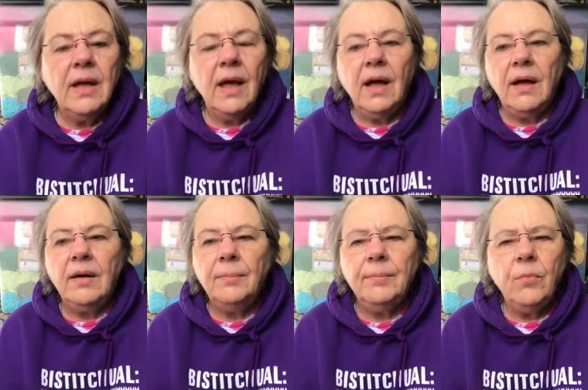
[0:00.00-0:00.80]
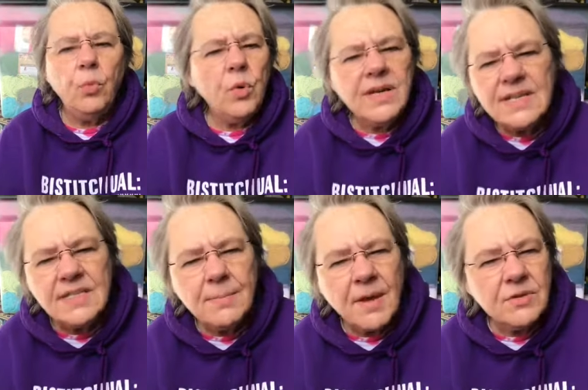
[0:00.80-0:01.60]
Um, what is
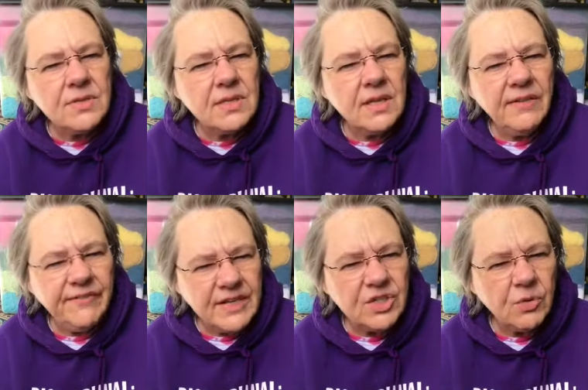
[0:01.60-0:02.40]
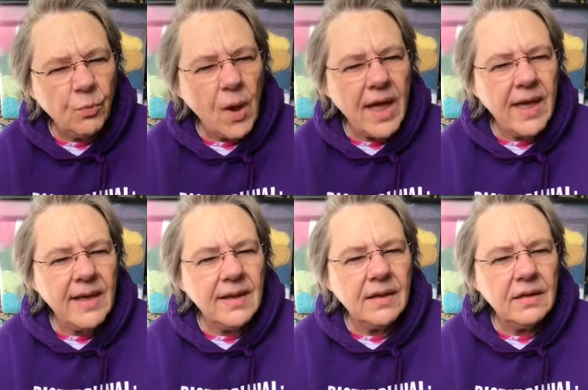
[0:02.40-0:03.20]
the most efficient
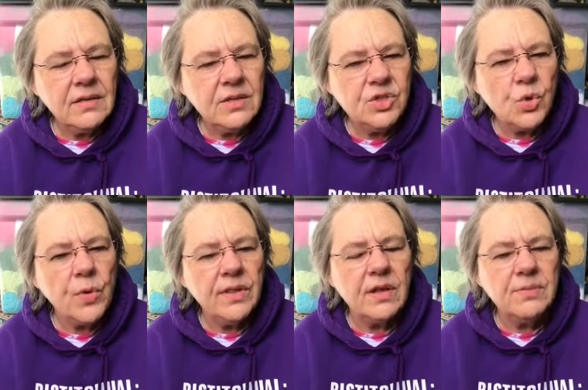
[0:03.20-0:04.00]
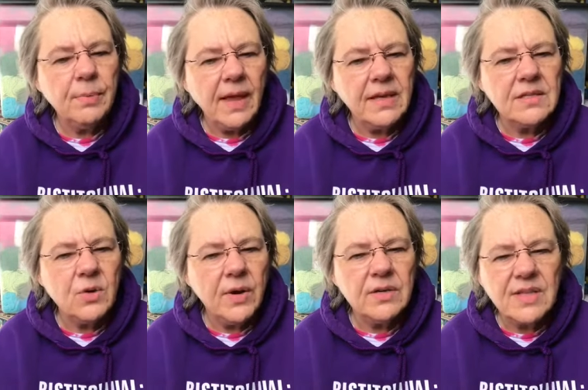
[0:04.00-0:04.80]
way to join those blanket
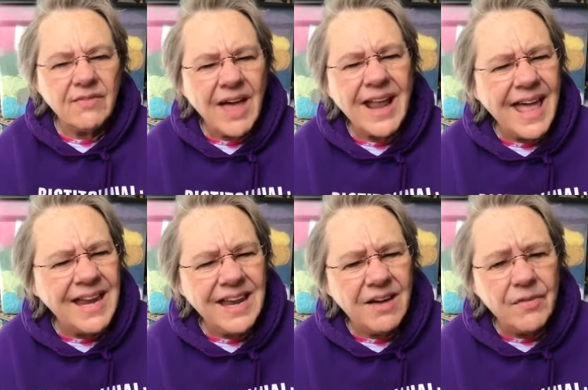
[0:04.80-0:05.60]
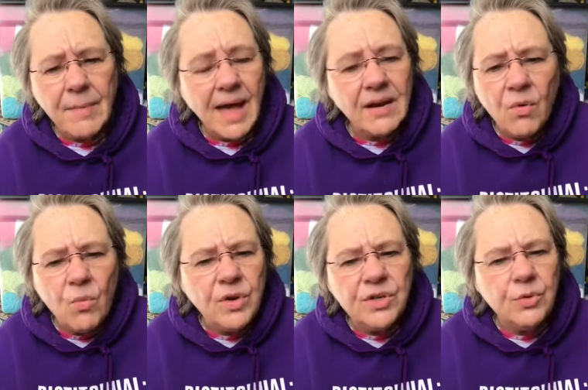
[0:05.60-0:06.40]
squares. I've got 80 of them. I don't
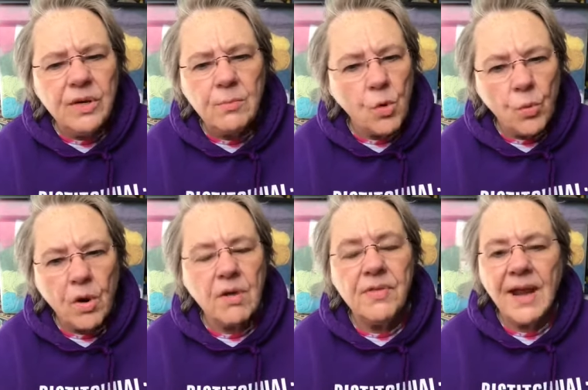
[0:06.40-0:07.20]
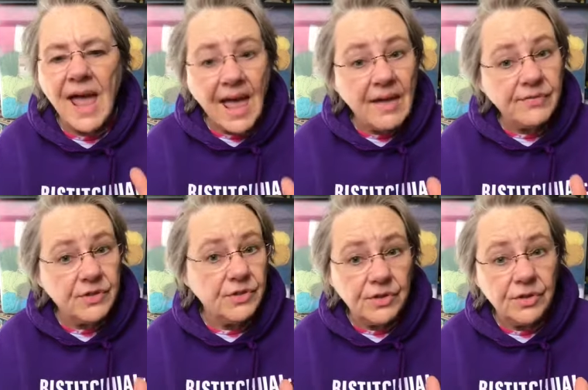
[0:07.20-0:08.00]
want to do any more work than I have
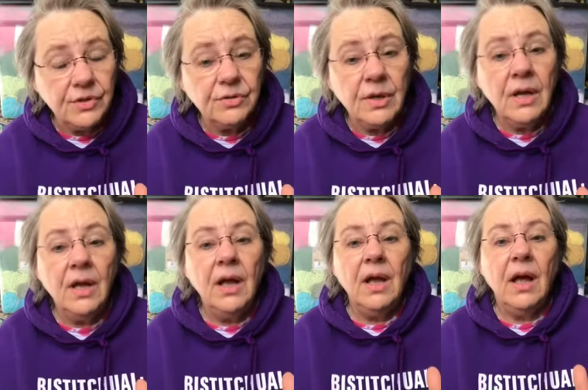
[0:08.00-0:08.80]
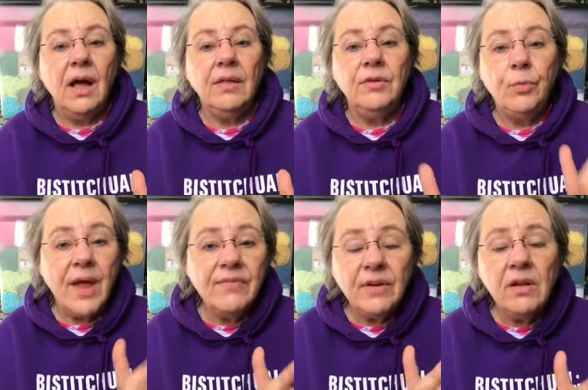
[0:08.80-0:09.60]
to do. Uh, the
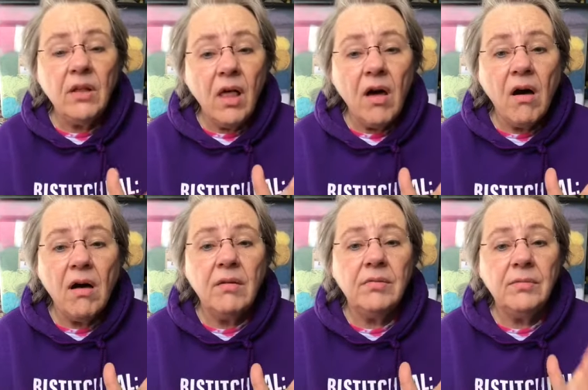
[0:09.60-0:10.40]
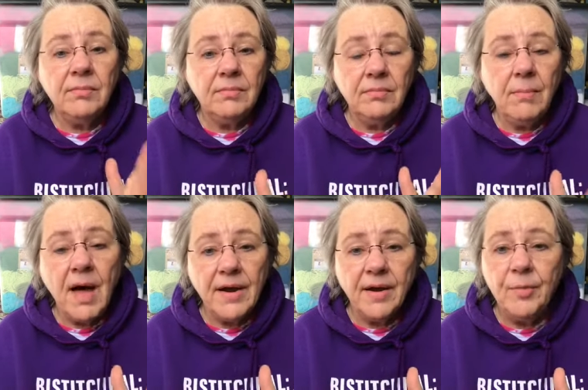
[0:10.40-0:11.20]
Ravenclaw
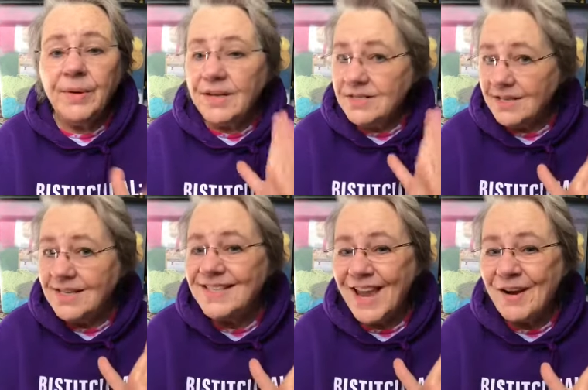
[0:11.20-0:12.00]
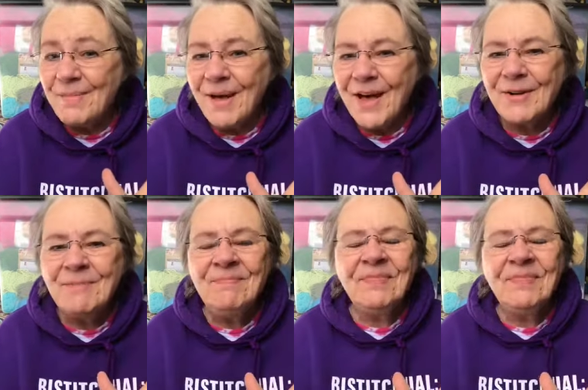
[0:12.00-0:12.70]
motto, because it is Harry Potter,